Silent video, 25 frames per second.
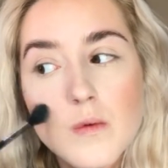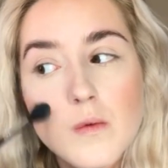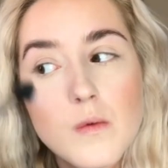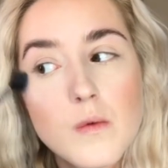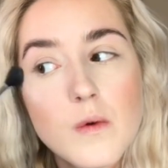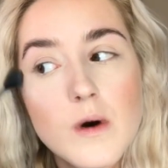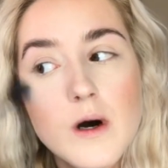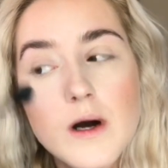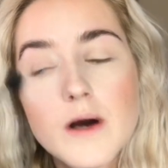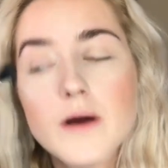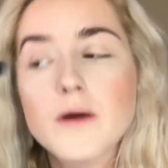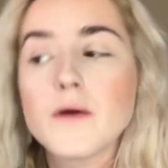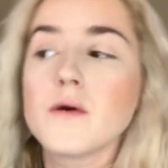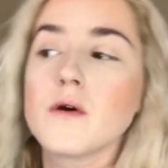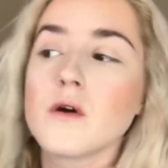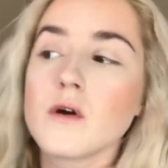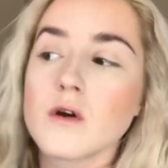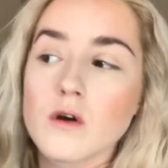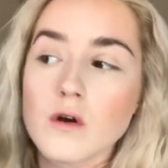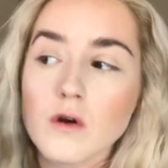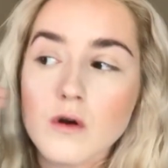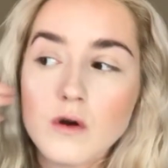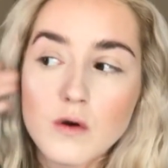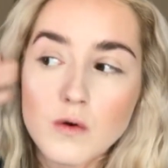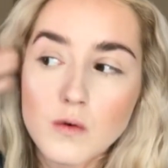
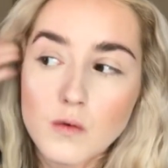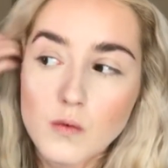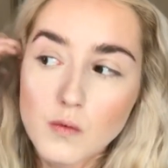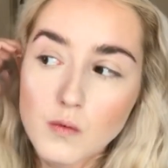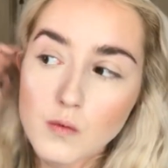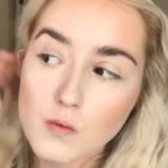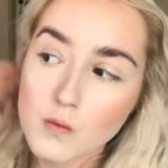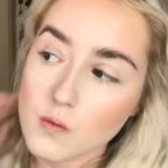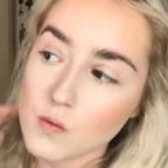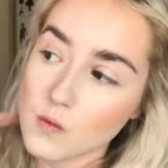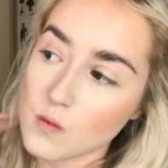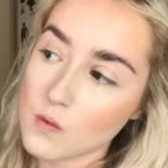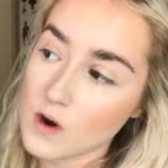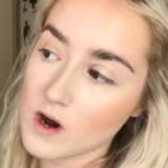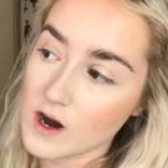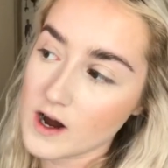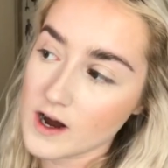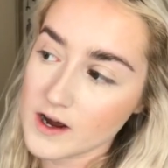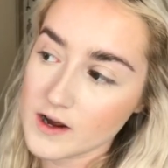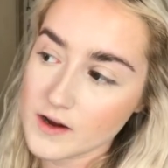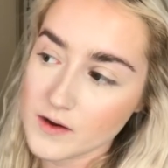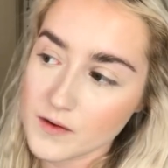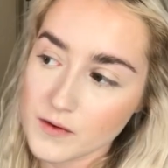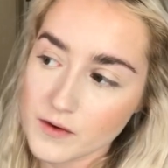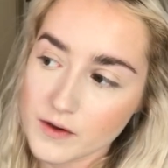
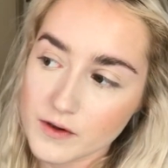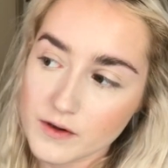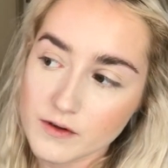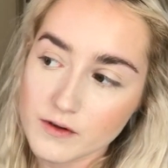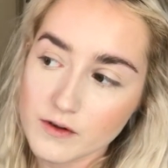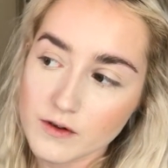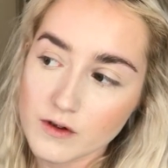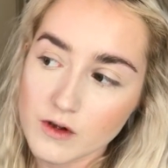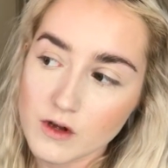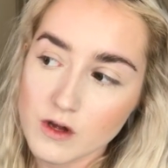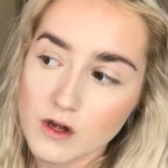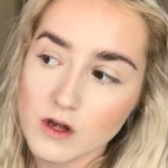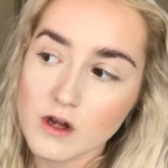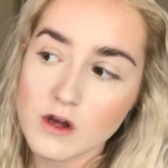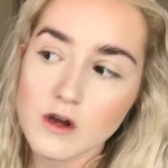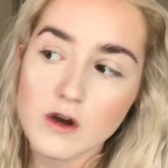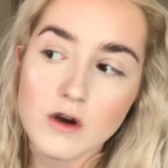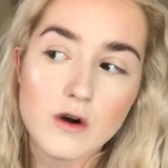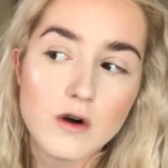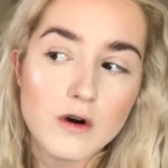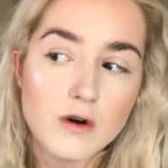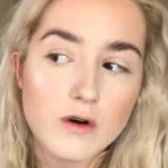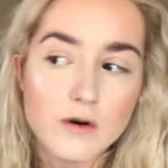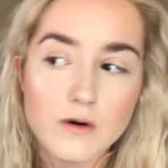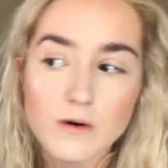Wow.
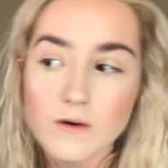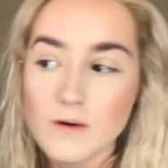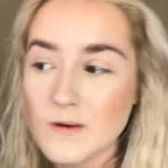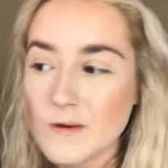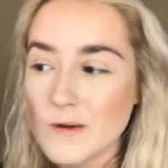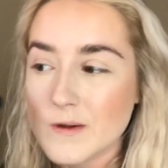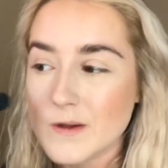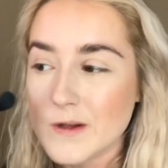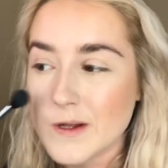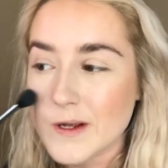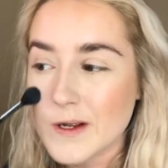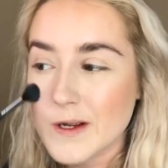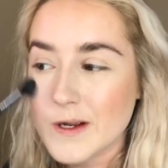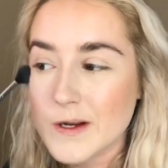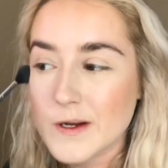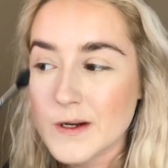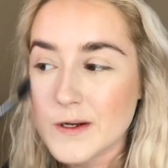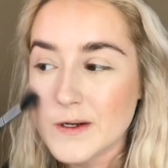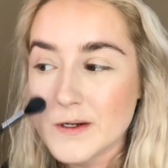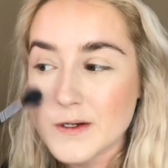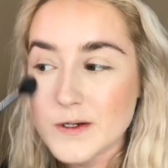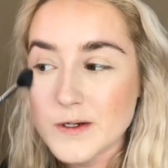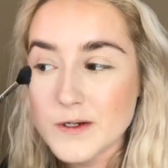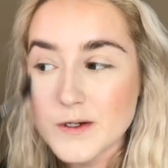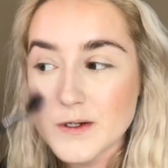Holy
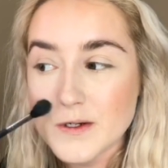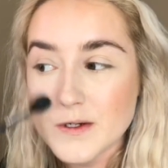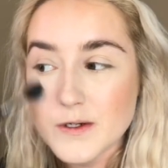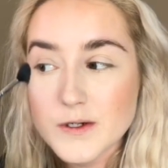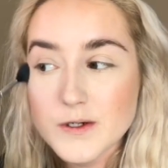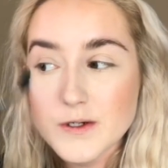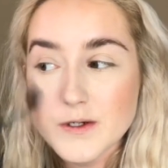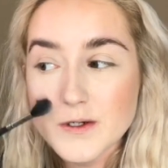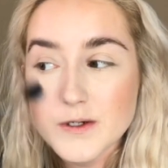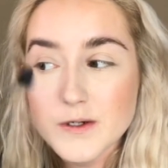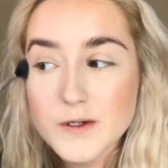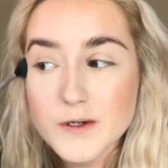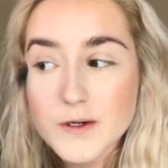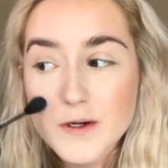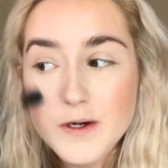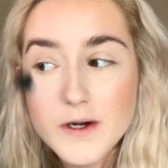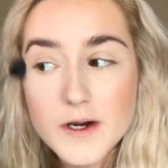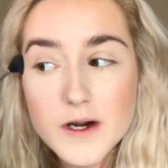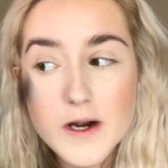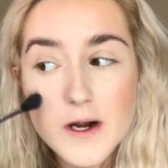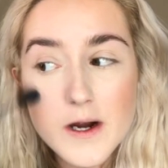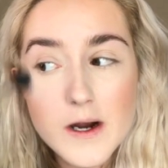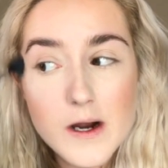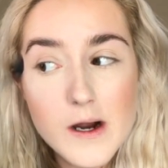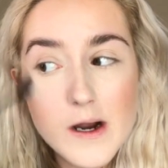sugar!
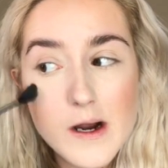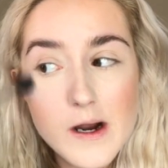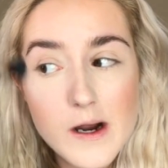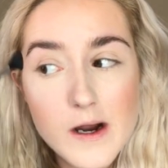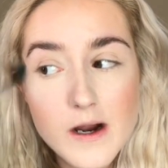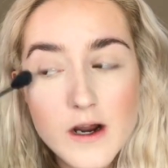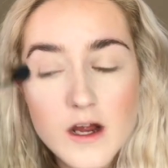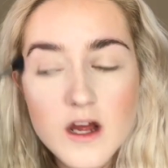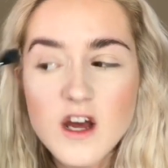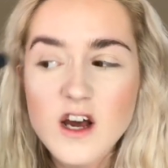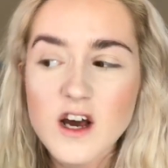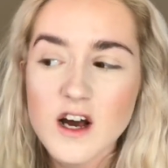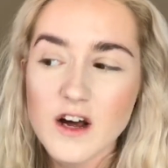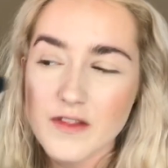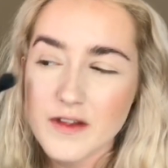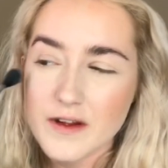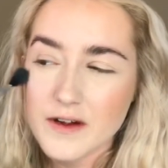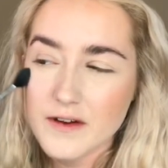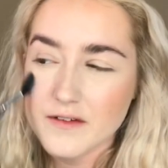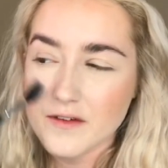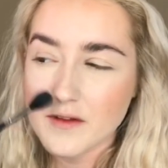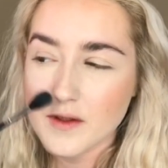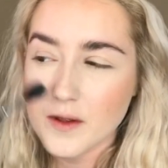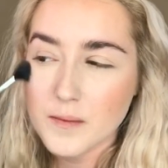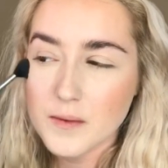I
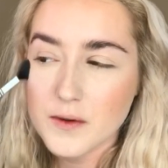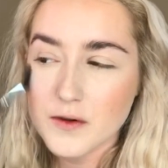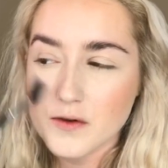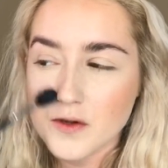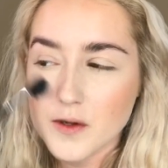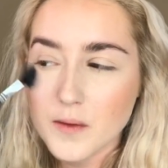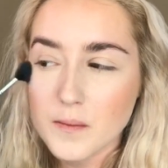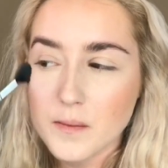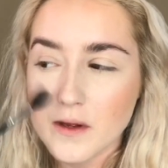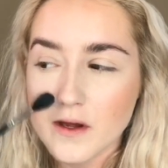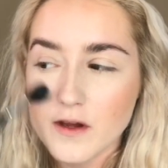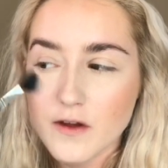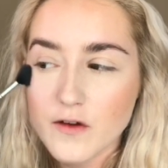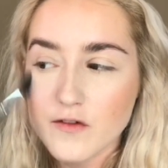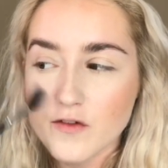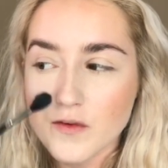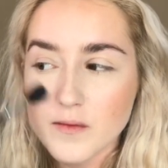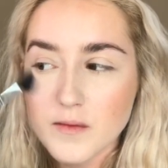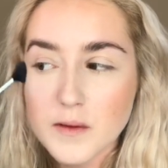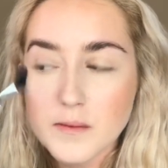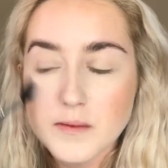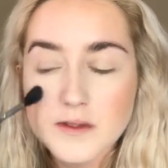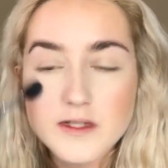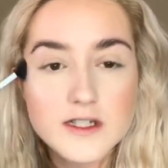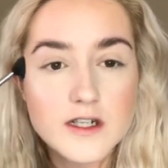think it's a little bit too pale for
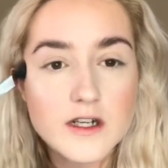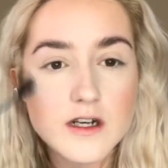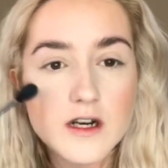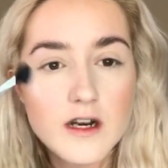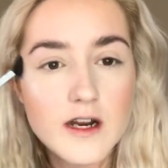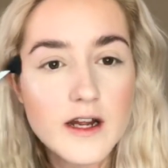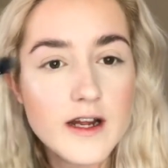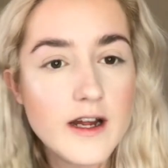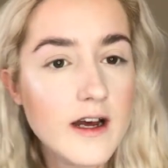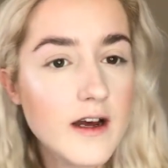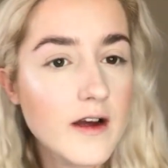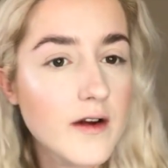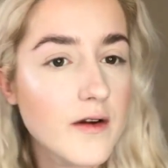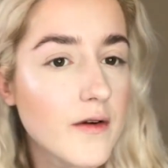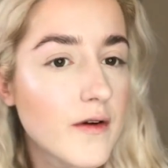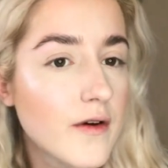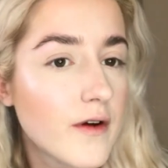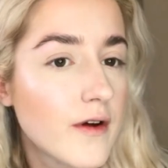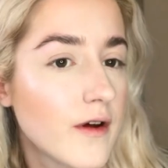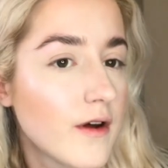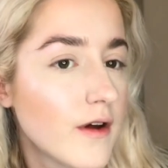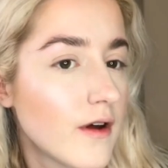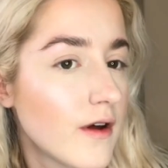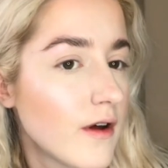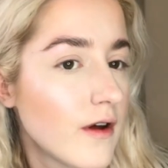me, but see on a night out.
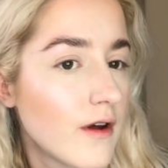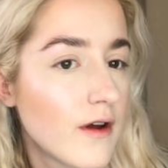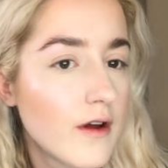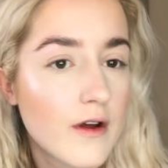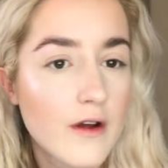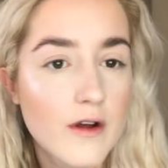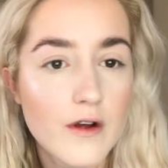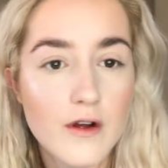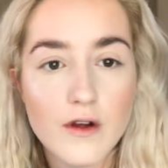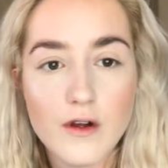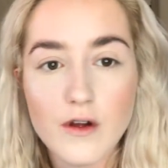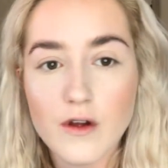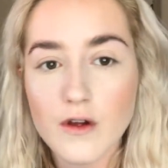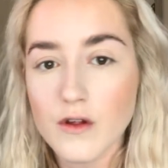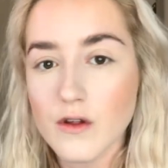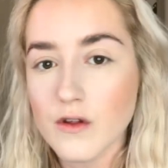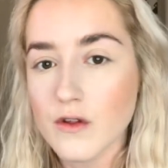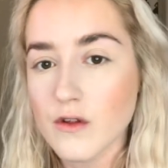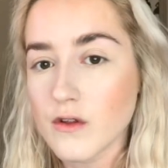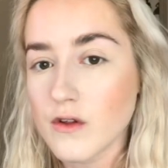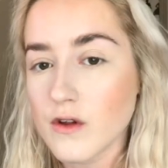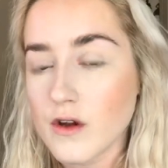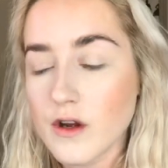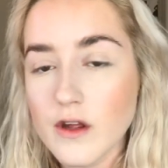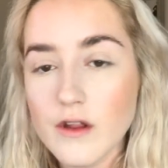
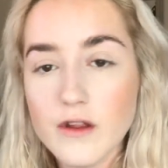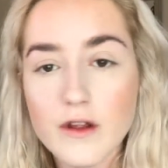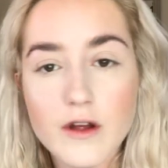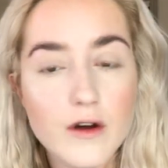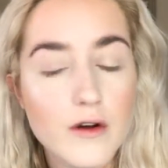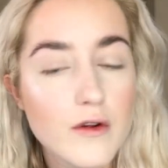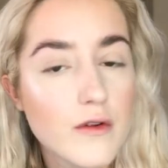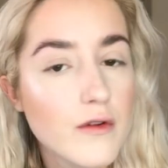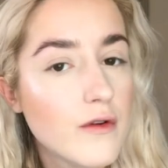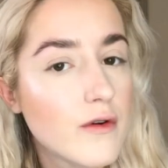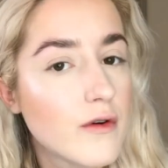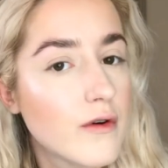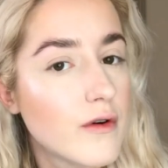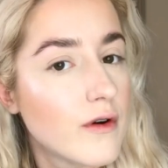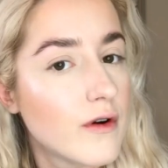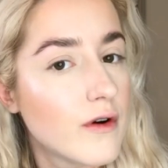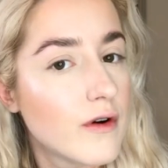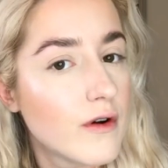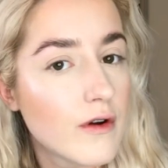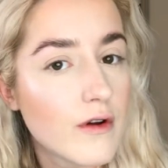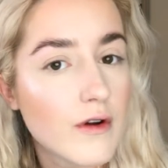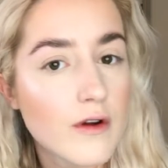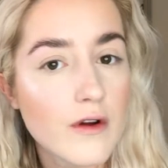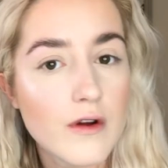Look at that glow.